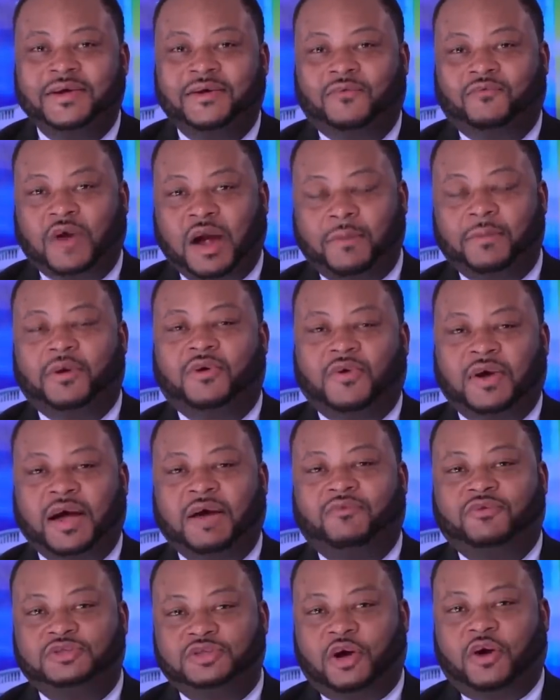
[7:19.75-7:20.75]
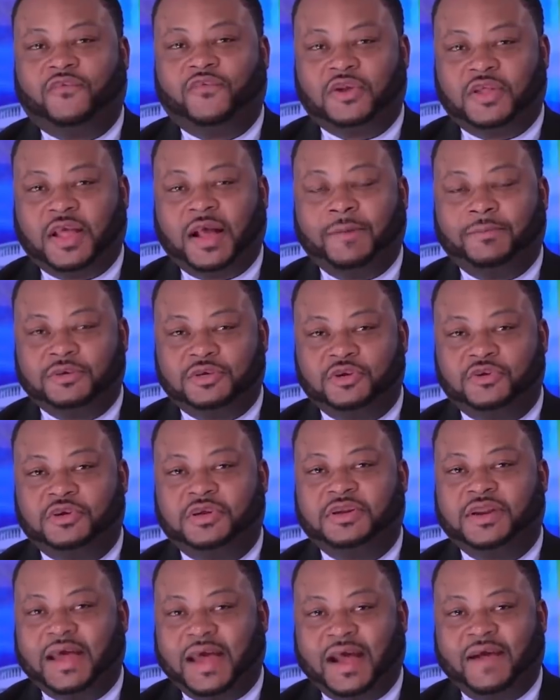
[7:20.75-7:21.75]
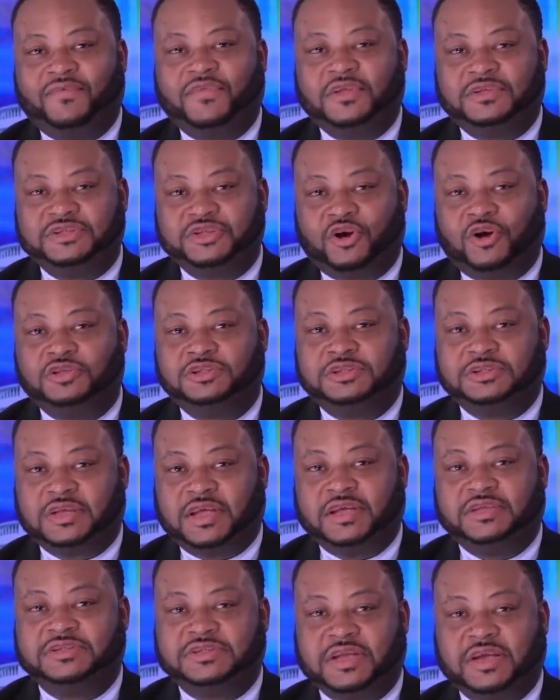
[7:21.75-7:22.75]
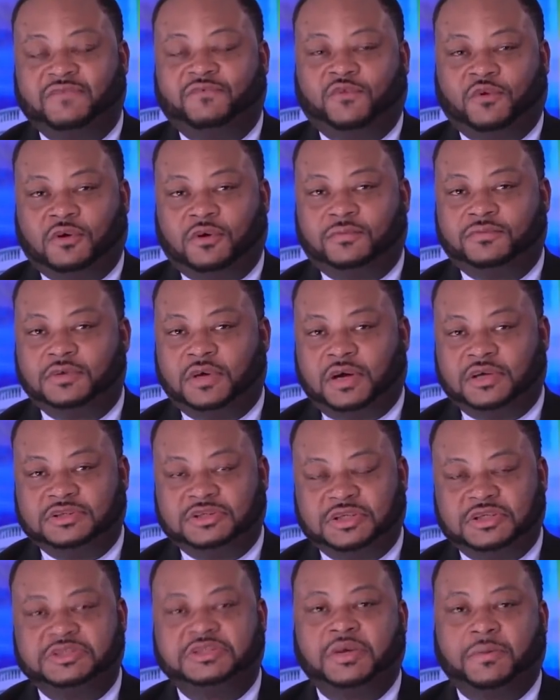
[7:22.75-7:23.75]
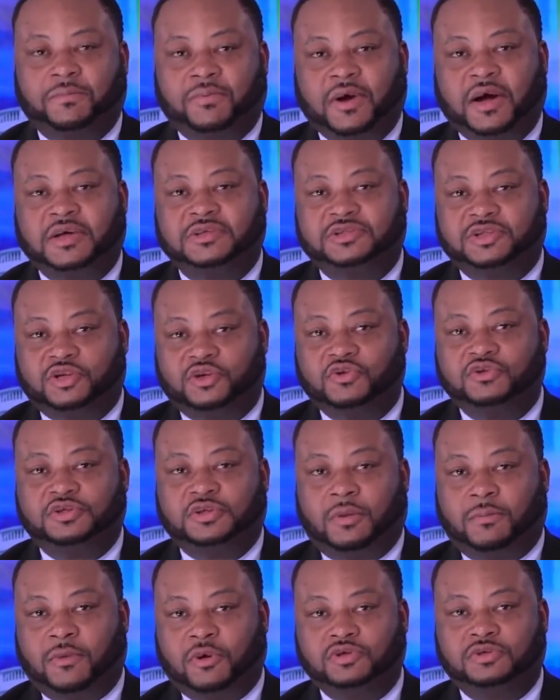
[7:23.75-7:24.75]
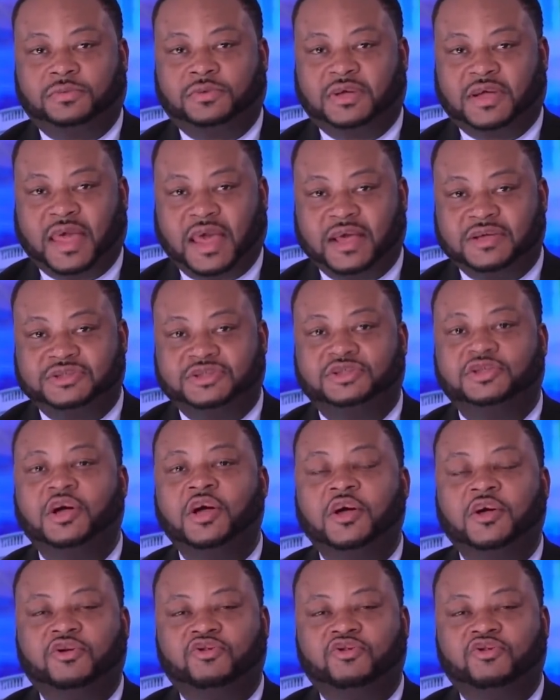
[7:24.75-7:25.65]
Robert Kraft was offered the opportunity to have the charges against him for soliciting prostitutes on multiple occasions